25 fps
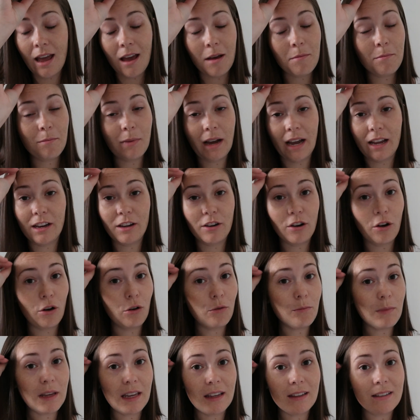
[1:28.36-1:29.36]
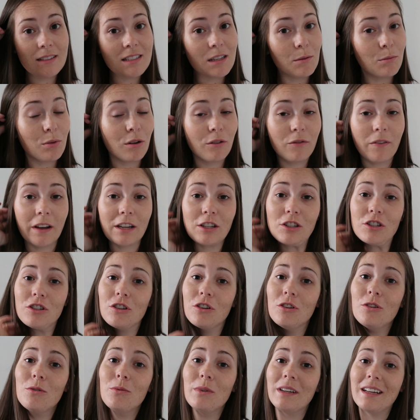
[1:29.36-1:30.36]
am by no means a
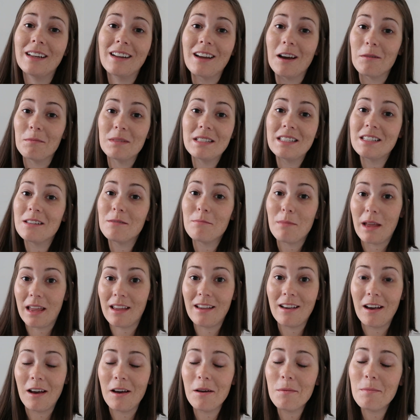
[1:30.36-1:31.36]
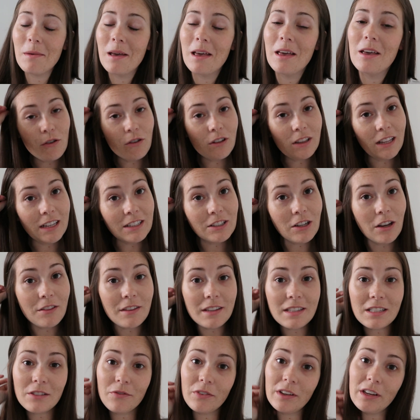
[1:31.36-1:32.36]
professional when it comes to makeup. If you clicked on
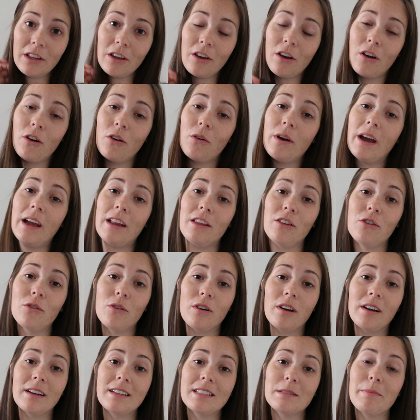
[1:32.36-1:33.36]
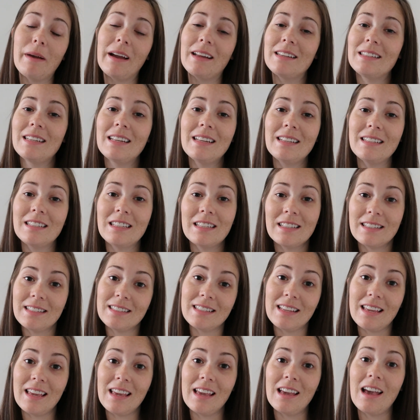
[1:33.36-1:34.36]
this video and you are expecting to
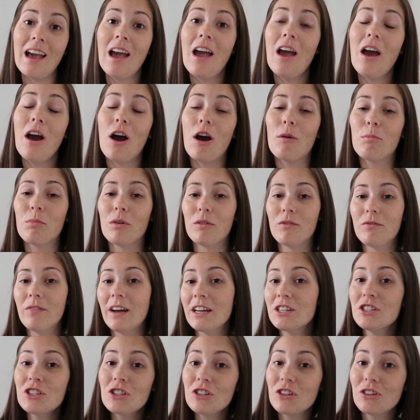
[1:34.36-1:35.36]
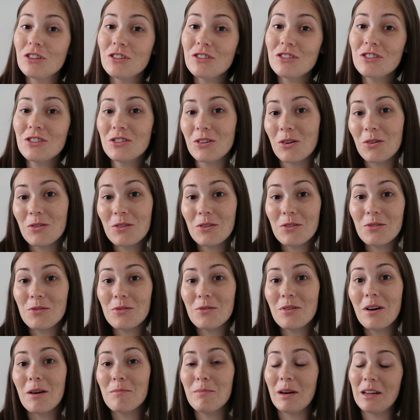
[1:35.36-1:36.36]
see a professional show
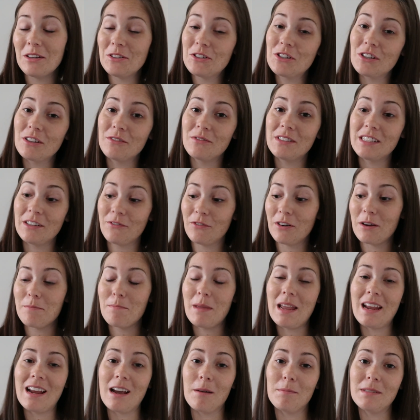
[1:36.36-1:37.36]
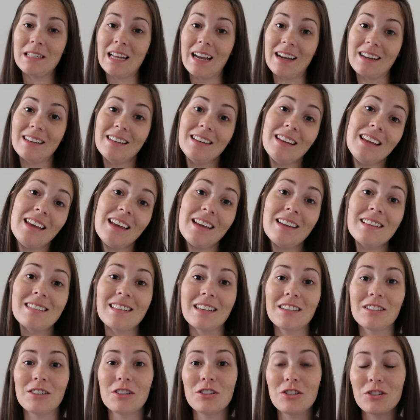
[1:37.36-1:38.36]
you a bunch of different makeup techniques
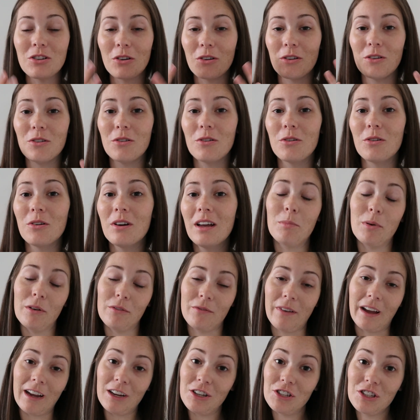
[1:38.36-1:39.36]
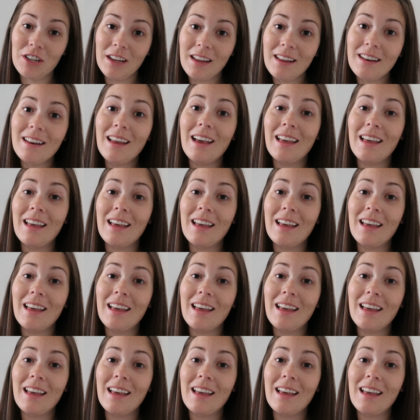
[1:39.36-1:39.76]
and to show you perfection,